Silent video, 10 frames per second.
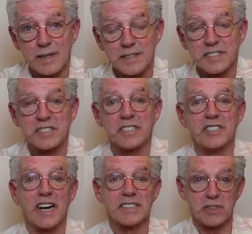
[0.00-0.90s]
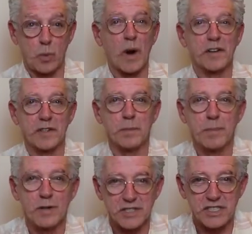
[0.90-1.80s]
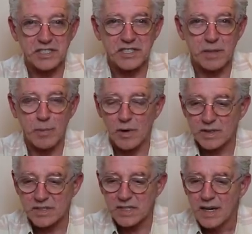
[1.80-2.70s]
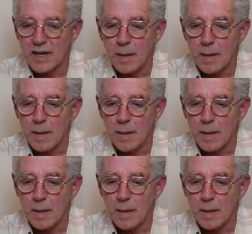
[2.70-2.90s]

suggest where you purchase the books,